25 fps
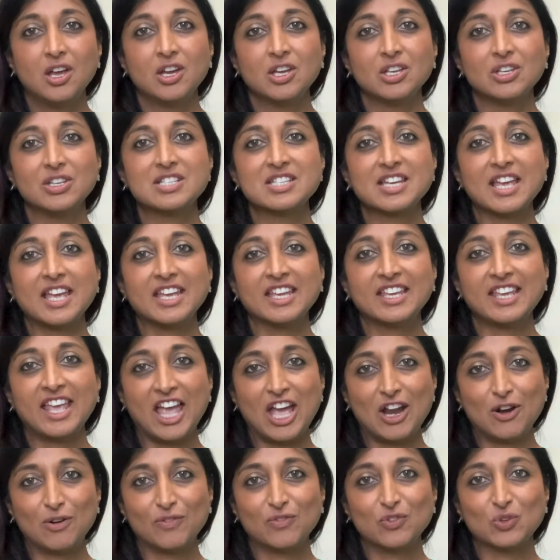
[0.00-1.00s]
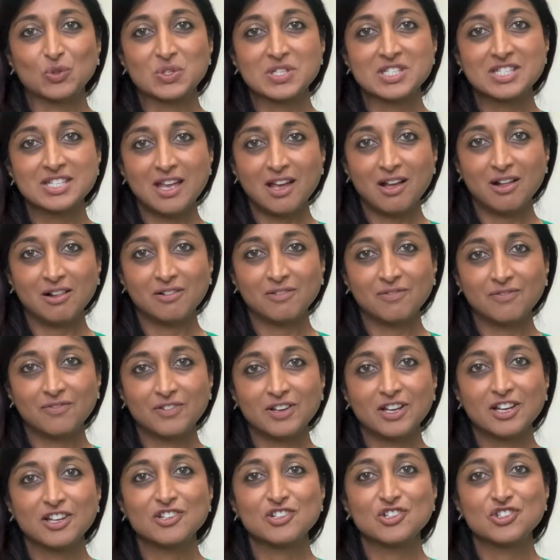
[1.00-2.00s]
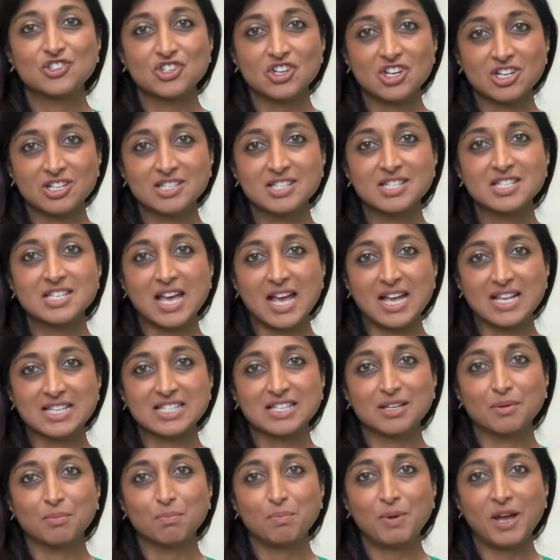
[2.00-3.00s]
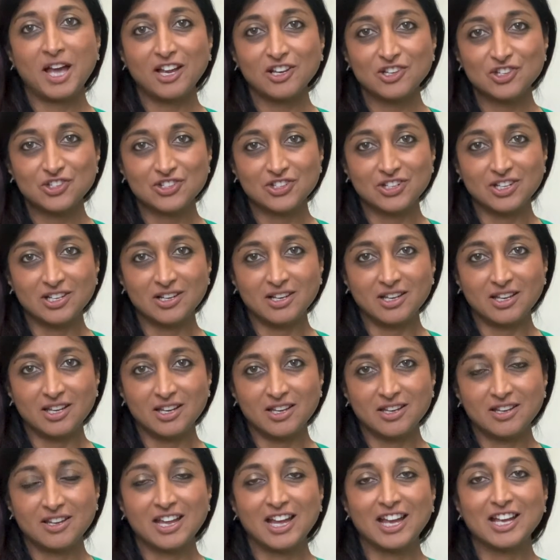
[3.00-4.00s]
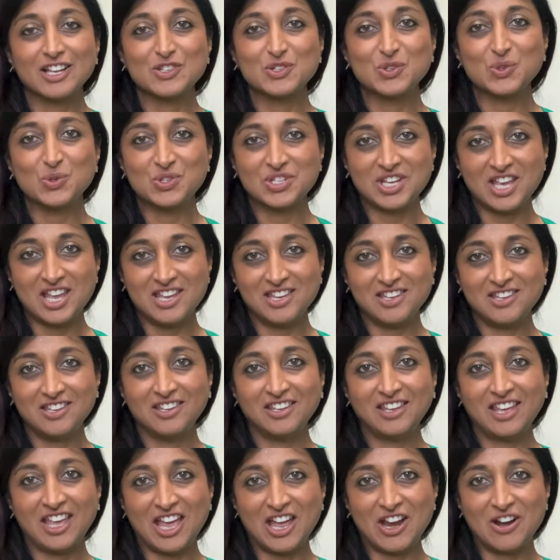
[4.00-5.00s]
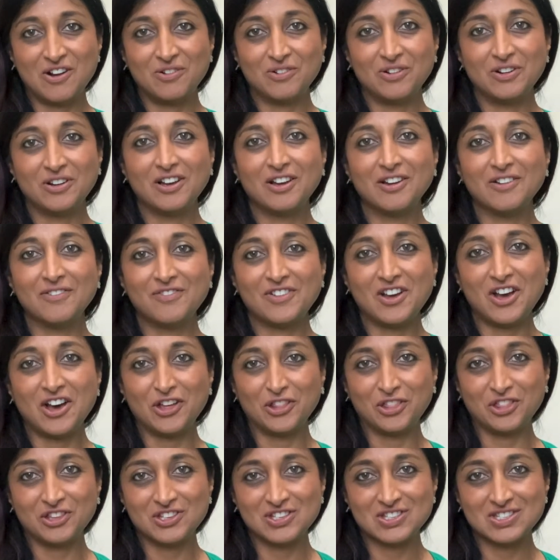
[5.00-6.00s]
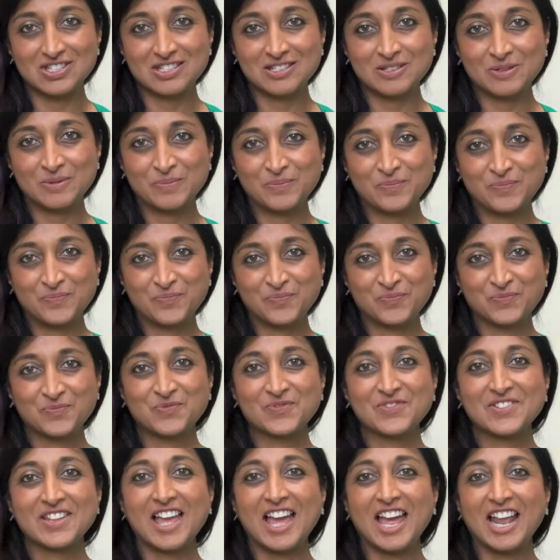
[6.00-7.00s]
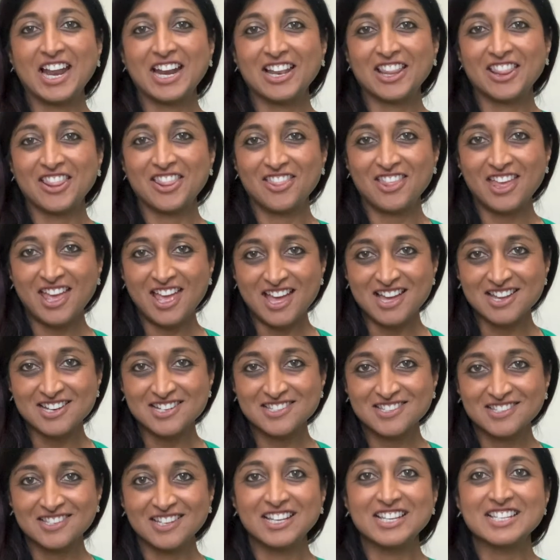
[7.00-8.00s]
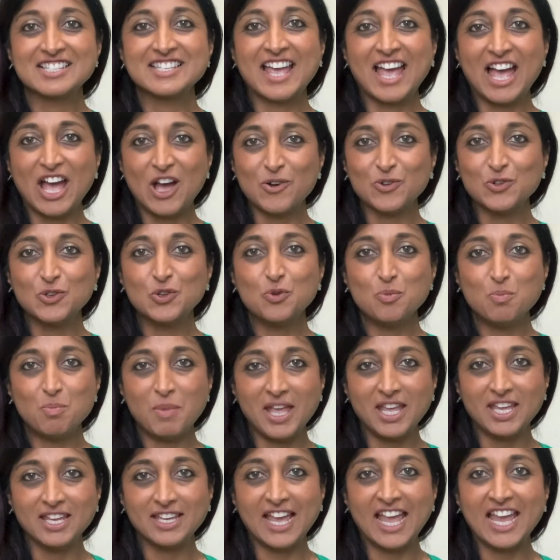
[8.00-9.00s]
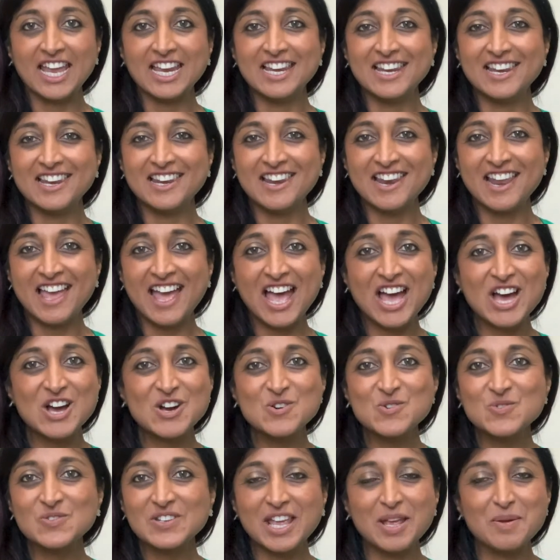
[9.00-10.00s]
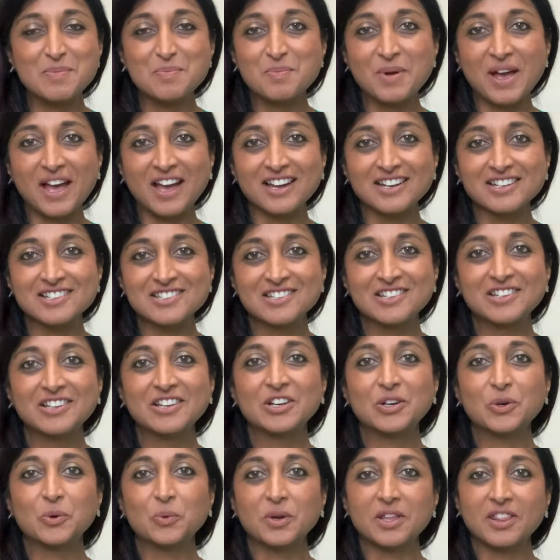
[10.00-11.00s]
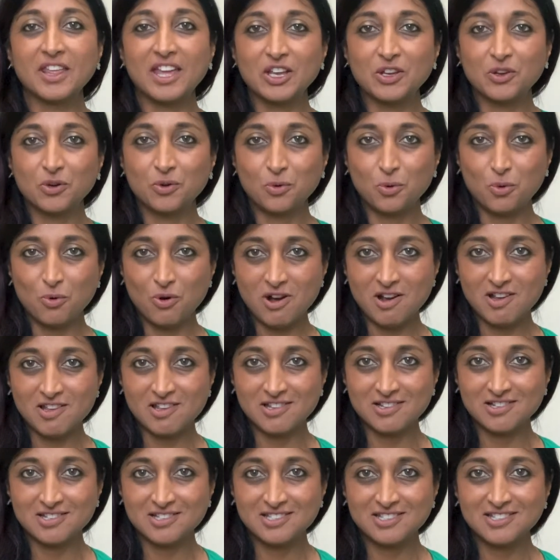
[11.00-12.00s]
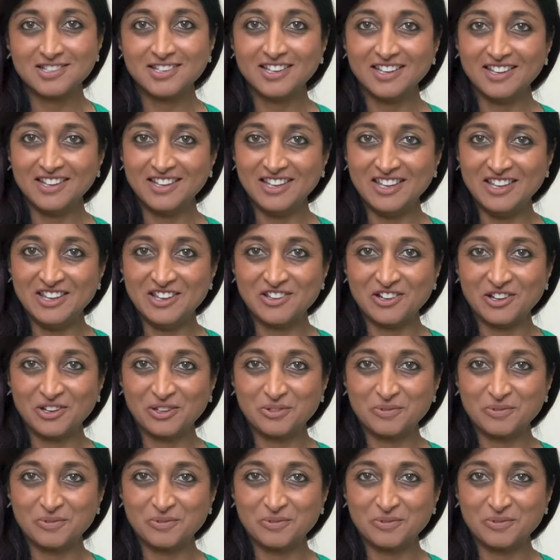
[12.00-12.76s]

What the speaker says: You take care of yourself just as compassionately as you take care of others. And that is how you make a loud impact with a quiet ego.